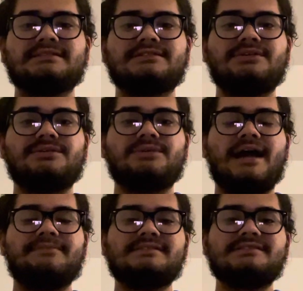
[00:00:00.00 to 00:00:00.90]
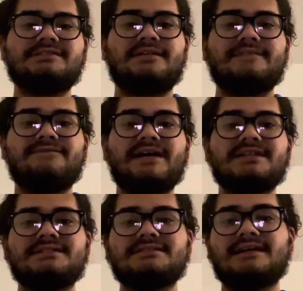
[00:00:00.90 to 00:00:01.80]
So abscesses are
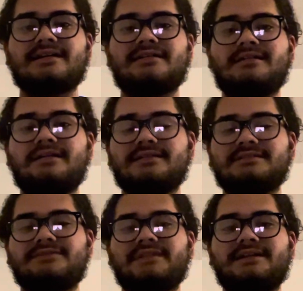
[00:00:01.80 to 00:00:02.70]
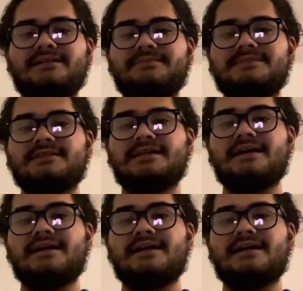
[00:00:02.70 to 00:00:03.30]
infections that cause flare-ups.